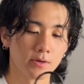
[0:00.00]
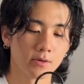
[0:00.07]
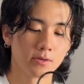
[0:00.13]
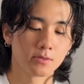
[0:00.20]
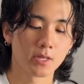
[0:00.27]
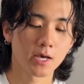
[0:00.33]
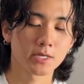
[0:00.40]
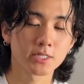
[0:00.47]

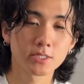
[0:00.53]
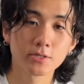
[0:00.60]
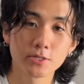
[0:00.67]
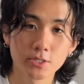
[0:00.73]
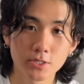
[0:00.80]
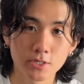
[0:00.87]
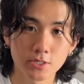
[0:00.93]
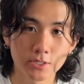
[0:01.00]
Next is
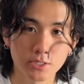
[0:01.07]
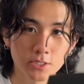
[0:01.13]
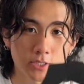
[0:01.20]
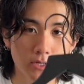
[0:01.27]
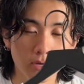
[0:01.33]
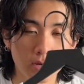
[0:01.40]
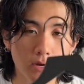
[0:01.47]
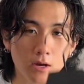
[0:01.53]
this
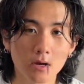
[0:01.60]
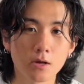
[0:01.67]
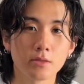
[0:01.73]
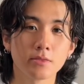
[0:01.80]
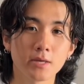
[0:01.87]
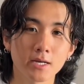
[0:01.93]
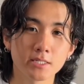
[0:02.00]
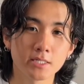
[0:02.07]

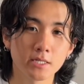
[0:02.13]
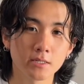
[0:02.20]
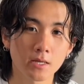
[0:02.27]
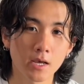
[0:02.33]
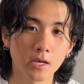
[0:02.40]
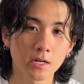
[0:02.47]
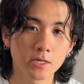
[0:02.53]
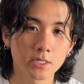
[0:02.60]

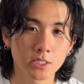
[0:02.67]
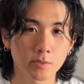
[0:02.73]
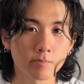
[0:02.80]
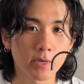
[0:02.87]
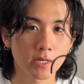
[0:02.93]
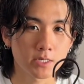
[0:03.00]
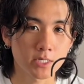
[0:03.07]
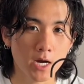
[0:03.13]
1980s
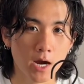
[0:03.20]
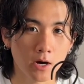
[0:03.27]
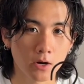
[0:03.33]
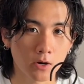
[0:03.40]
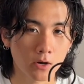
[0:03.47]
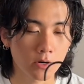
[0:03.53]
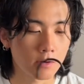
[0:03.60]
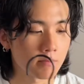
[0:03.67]
Mick
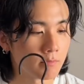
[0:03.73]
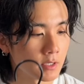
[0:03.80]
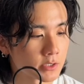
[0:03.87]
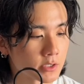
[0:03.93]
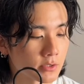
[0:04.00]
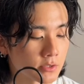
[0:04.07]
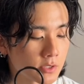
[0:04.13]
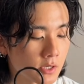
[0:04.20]
Jagger
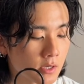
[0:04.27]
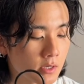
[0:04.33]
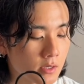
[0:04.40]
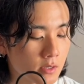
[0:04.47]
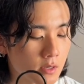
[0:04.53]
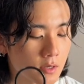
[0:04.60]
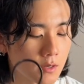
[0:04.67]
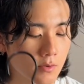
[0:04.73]
muscle tee
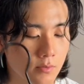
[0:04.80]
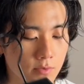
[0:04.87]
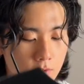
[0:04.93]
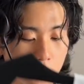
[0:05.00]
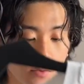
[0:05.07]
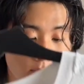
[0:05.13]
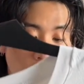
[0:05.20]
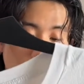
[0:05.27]
with a
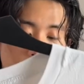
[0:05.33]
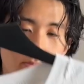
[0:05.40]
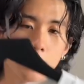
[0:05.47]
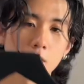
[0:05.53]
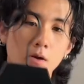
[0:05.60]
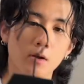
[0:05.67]
crop.